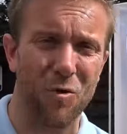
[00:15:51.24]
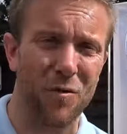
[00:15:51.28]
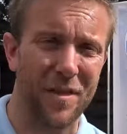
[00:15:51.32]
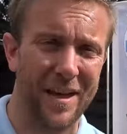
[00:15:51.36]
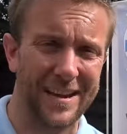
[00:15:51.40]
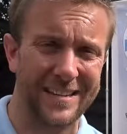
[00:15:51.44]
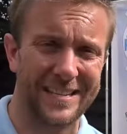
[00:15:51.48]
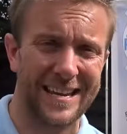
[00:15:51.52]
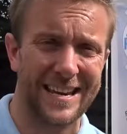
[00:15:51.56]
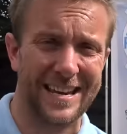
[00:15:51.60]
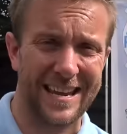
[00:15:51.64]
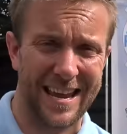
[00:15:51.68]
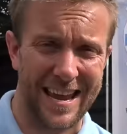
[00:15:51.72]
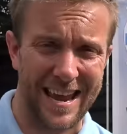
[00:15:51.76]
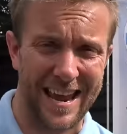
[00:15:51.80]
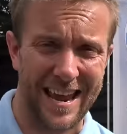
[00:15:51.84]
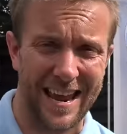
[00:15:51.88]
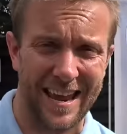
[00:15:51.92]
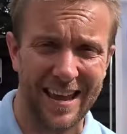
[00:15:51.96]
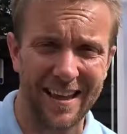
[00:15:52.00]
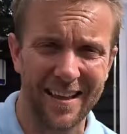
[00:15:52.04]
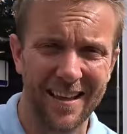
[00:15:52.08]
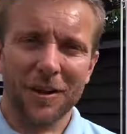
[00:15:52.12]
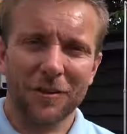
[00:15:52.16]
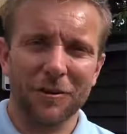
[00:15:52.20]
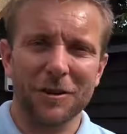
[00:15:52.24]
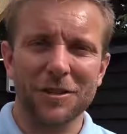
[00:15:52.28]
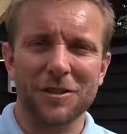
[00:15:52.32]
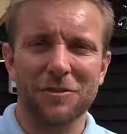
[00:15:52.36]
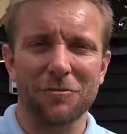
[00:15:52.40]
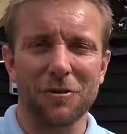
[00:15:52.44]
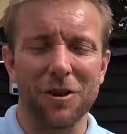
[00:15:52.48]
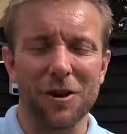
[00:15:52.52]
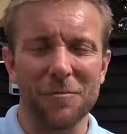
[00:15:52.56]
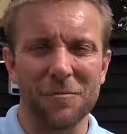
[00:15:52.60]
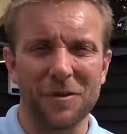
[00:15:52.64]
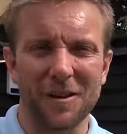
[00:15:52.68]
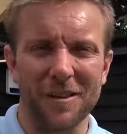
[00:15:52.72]
what they did here. Chris
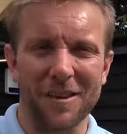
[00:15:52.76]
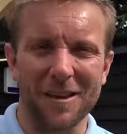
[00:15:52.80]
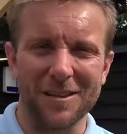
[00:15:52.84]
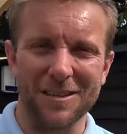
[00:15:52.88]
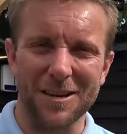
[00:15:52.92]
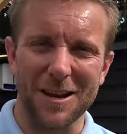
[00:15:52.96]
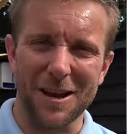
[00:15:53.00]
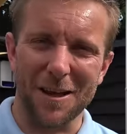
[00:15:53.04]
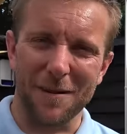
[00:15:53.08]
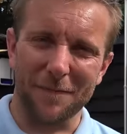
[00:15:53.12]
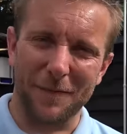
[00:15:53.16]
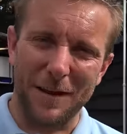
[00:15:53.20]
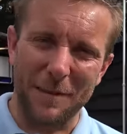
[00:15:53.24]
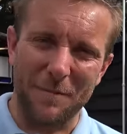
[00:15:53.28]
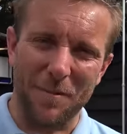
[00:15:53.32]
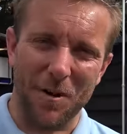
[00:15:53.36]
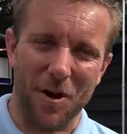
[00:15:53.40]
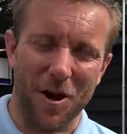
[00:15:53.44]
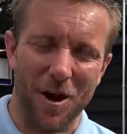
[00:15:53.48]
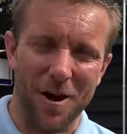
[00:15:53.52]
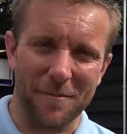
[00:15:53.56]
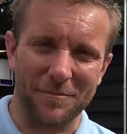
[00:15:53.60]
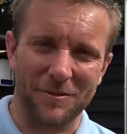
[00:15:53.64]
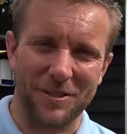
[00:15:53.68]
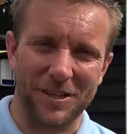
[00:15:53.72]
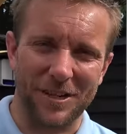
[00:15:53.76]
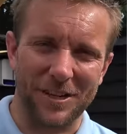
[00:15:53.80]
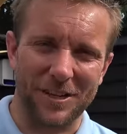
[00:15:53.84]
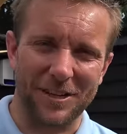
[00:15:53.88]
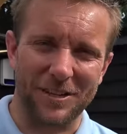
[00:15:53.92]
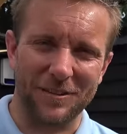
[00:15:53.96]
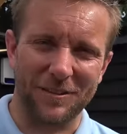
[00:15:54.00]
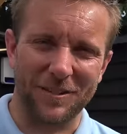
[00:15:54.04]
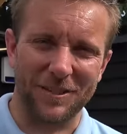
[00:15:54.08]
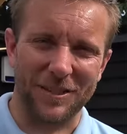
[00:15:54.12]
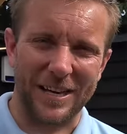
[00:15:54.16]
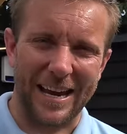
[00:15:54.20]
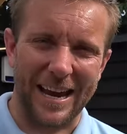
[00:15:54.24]
Green, one of those lovely pipes that
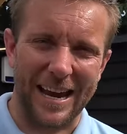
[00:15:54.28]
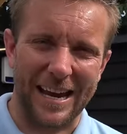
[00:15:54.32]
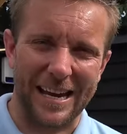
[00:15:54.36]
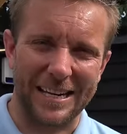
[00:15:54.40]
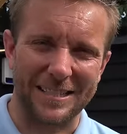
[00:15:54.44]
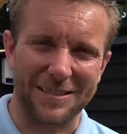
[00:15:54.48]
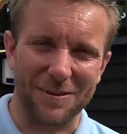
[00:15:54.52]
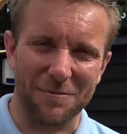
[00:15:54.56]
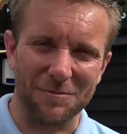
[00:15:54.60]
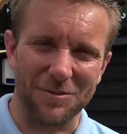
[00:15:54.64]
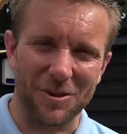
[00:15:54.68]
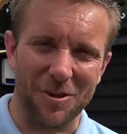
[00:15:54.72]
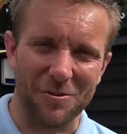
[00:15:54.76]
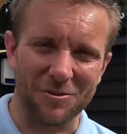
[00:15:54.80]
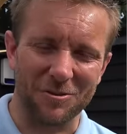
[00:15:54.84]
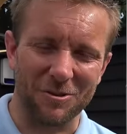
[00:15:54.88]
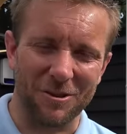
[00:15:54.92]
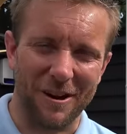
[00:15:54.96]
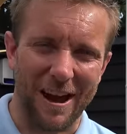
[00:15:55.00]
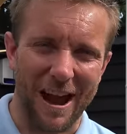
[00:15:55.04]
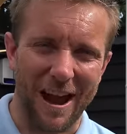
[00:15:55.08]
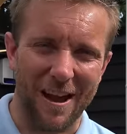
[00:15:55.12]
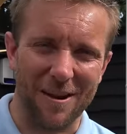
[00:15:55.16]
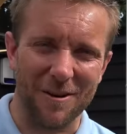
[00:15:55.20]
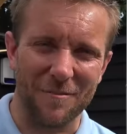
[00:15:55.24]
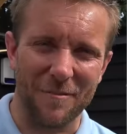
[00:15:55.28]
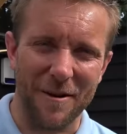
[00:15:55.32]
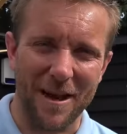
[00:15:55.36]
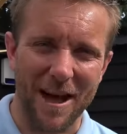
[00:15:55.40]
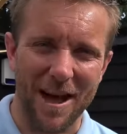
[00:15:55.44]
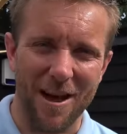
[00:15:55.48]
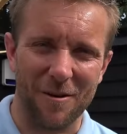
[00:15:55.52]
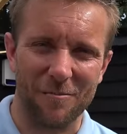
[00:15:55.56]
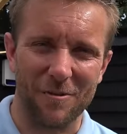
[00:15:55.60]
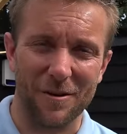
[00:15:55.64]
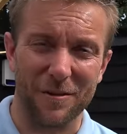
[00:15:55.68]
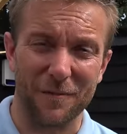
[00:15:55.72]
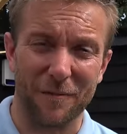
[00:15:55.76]
you see sometimes when you're out and
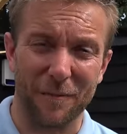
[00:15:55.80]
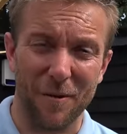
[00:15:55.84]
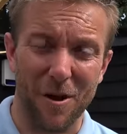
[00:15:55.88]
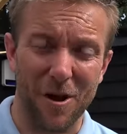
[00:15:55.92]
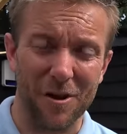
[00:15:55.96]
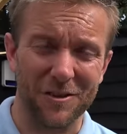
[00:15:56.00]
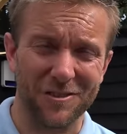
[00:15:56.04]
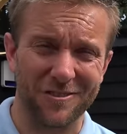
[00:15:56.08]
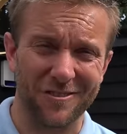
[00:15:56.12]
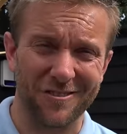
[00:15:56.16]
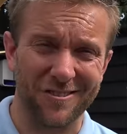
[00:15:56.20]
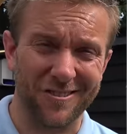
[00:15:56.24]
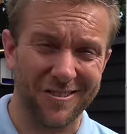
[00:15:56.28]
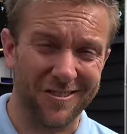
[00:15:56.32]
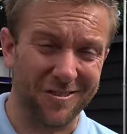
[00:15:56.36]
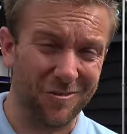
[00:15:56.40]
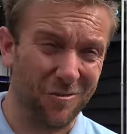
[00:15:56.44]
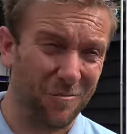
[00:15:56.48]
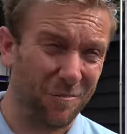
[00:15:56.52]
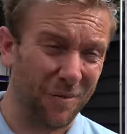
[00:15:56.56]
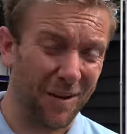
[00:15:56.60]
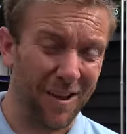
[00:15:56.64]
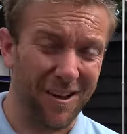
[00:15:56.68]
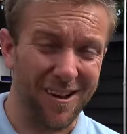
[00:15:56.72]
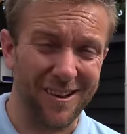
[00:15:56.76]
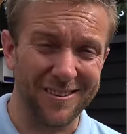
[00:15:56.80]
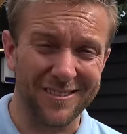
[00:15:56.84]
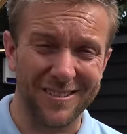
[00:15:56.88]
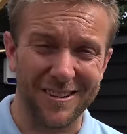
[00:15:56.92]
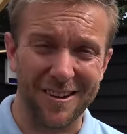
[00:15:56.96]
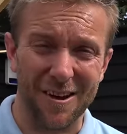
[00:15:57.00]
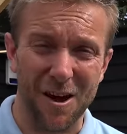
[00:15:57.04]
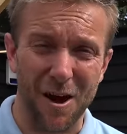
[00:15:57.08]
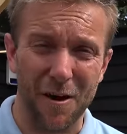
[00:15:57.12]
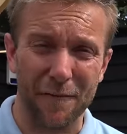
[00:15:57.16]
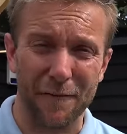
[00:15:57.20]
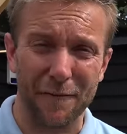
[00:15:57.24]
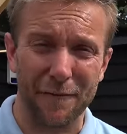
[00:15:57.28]
about where the plasterers are sort of plastered
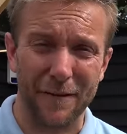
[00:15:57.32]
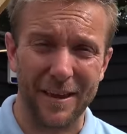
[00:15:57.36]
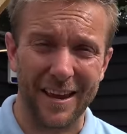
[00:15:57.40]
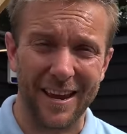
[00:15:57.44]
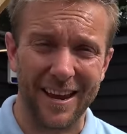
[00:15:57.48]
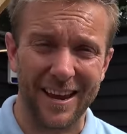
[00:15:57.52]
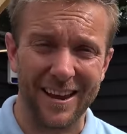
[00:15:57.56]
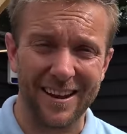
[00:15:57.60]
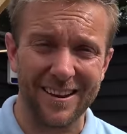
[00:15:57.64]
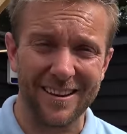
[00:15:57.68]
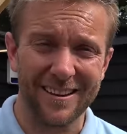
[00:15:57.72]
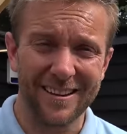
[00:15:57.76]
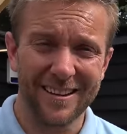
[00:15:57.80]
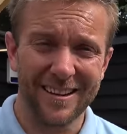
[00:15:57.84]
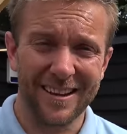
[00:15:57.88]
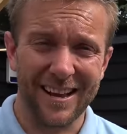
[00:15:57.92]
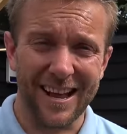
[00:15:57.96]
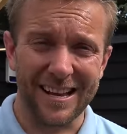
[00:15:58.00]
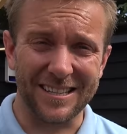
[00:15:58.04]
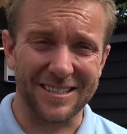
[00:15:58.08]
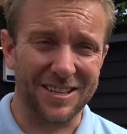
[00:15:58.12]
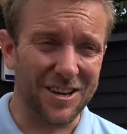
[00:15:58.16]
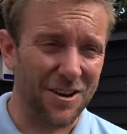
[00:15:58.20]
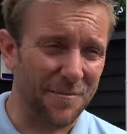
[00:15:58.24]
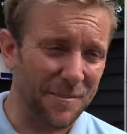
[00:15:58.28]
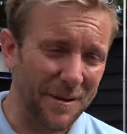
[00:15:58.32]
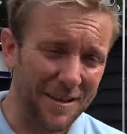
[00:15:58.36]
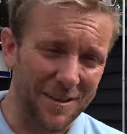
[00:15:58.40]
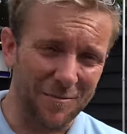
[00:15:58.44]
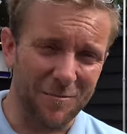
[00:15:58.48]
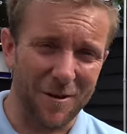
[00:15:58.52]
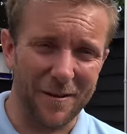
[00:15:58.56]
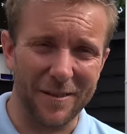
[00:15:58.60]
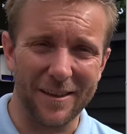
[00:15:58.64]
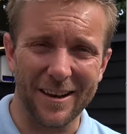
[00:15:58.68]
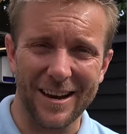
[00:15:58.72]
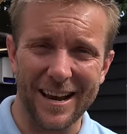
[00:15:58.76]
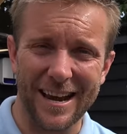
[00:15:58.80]
half of it in. That's going to be the
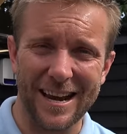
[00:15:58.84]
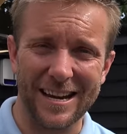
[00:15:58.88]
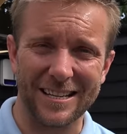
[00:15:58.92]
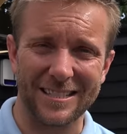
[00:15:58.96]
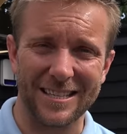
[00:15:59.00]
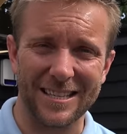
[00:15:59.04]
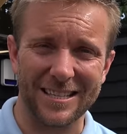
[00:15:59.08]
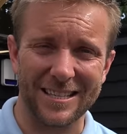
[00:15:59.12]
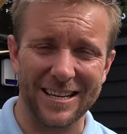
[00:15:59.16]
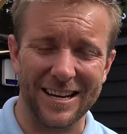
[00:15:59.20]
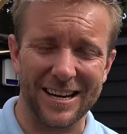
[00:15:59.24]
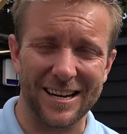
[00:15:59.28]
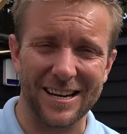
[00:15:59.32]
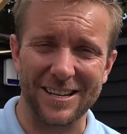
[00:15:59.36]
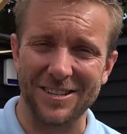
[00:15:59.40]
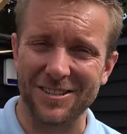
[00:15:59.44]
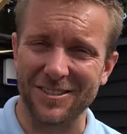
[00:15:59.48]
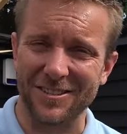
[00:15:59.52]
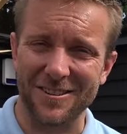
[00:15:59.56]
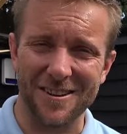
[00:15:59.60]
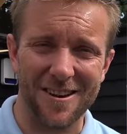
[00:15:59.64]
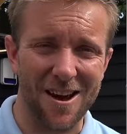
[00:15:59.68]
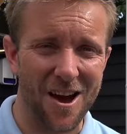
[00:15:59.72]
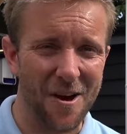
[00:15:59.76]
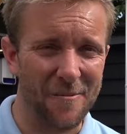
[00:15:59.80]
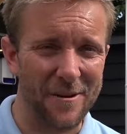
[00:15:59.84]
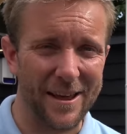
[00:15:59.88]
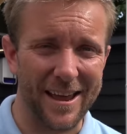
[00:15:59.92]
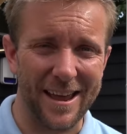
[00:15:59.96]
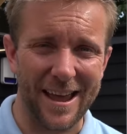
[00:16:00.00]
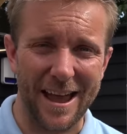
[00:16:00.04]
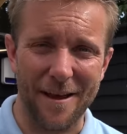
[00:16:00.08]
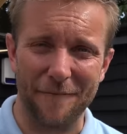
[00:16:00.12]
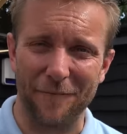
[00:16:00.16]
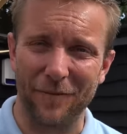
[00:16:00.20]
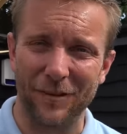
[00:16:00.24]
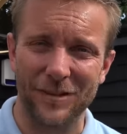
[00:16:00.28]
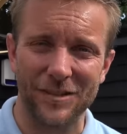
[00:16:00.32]
one that leaks, isn't it? You just know it
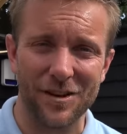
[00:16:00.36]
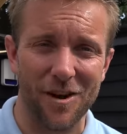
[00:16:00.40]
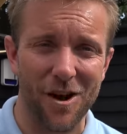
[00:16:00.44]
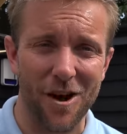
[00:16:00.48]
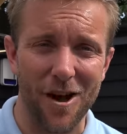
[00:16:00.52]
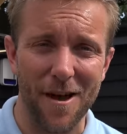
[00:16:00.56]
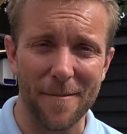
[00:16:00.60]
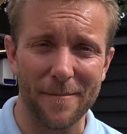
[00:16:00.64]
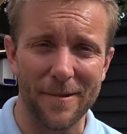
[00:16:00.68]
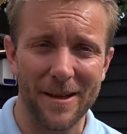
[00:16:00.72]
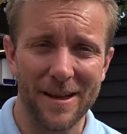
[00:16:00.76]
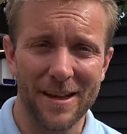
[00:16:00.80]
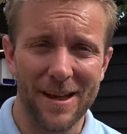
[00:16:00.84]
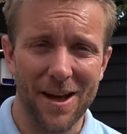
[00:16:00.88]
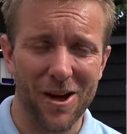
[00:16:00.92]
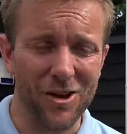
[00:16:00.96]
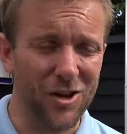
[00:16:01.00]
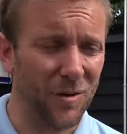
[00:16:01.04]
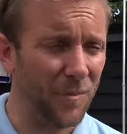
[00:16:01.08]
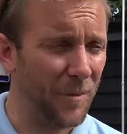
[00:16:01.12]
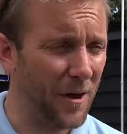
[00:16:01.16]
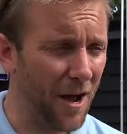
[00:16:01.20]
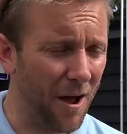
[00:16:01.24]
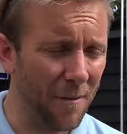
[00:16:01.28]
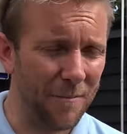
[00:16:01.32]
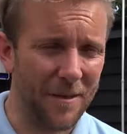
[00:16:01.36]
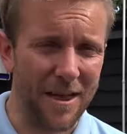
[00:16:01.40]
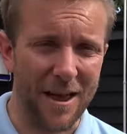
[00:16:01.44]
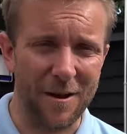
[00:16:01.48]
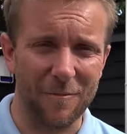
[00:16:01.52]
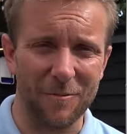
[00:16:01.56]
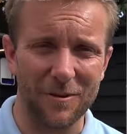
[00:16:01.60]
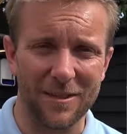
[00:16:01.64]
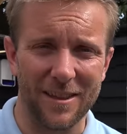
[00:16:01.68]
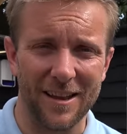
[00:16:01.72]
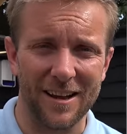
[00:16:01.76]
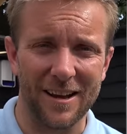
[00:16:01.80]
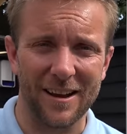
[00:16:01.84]
every time, and you'll be up there
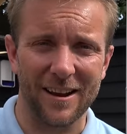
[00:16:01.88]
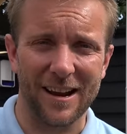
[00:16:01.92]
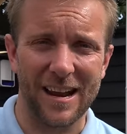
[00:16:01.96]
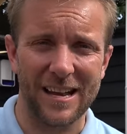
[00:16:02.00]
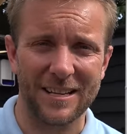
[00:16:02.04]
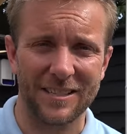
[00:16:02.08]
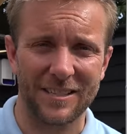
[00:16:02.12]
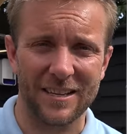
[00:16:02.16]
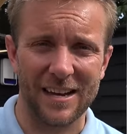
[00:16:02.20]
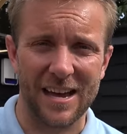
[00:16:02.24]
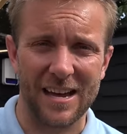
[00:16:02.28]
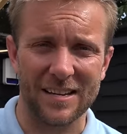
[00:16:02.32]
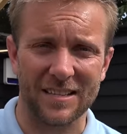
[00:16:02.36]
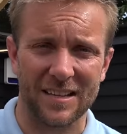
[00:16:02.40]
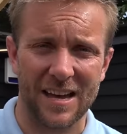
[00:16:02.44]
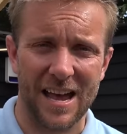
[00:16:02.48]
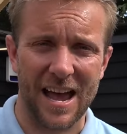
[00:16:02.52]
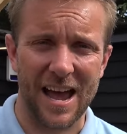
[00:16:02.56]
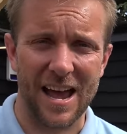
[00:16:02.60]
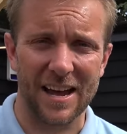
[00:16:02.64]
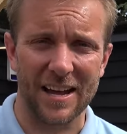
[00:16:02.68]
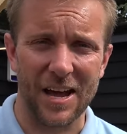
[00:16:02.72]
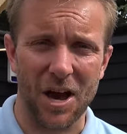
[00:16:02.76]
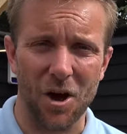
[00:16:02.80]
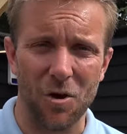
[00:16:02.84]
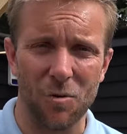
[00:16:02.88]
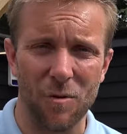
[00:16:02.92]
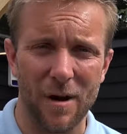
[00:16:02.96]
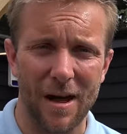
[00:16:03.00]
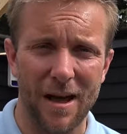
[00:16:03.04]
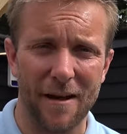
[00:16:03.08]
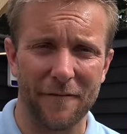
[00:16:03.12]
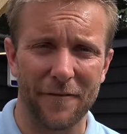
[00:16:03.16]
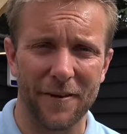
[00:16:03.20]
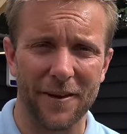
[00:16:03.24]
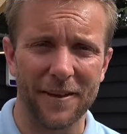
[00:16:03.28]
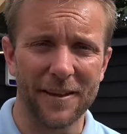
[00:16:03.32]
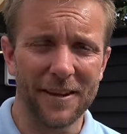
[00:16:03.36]
with your little SDS Kango or
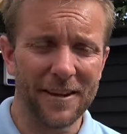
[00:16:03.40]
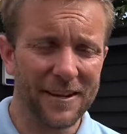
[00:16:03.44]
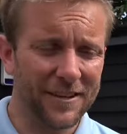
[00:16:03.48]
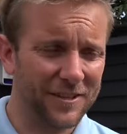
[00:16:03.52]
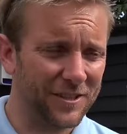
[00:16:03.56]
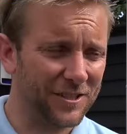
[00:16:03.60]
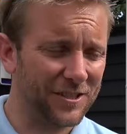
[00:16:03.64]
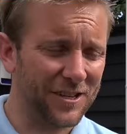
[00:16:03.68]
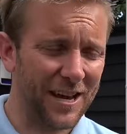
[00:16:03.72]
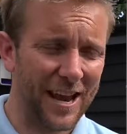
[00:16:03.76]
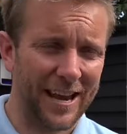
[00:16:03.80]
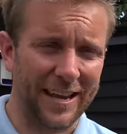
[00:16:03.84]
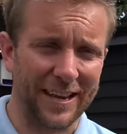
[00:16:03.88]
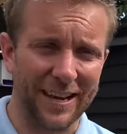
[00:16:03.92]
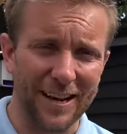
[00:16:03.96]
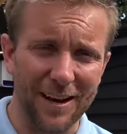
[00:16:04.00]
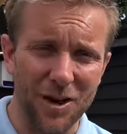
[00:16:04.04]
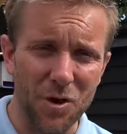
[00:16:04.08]
whatever, just taking a